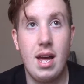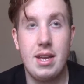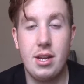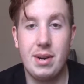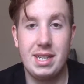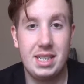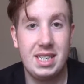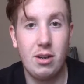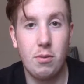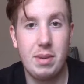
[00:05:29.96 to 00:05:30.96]
you know, it's
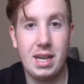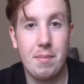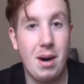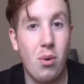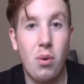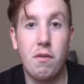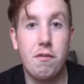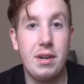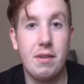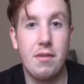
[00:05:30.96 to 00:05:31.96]
still being about all
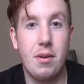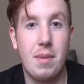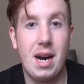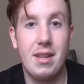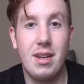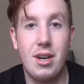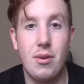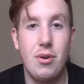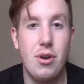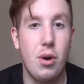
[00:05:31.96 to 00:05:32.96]
three of them, and, you know,
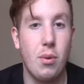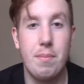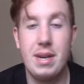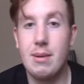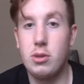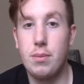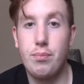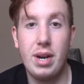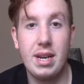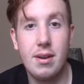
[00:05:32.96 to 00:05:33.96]
no one being able to
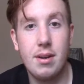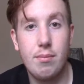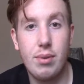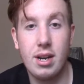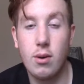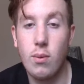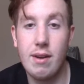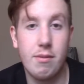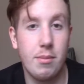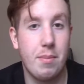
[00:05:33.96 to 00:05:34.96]
break away
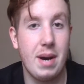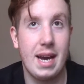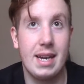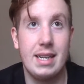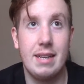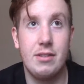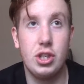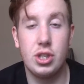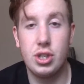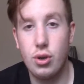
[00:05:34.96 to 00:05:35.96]
from the pack, and they're
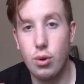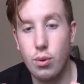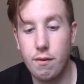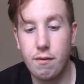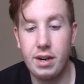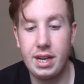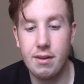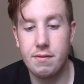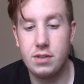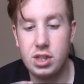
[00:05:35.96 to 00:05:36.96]
just all three
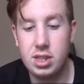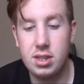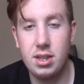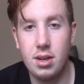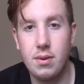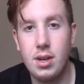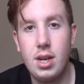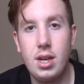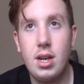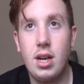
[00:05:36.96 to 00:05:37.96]
have, you know,
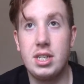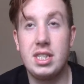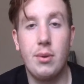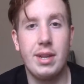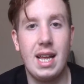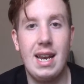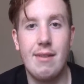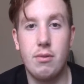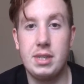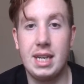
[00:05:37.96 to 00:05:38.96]
are still at that
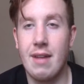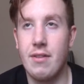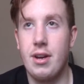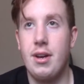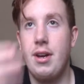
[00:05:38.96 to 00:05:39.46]
level together.